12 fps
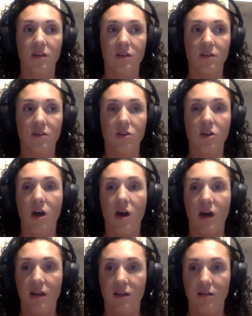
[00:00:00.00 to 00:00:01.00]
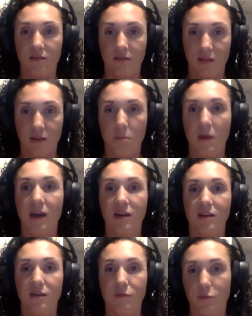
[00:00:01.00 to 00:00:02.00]
not
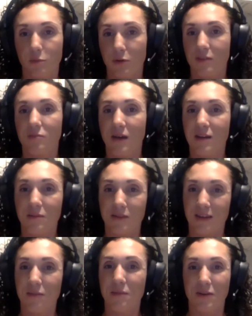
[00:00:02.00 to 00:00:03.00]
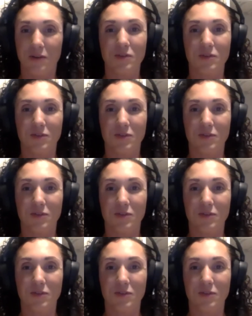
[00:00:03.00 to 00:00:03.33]
competitive sportive bodybuilding posts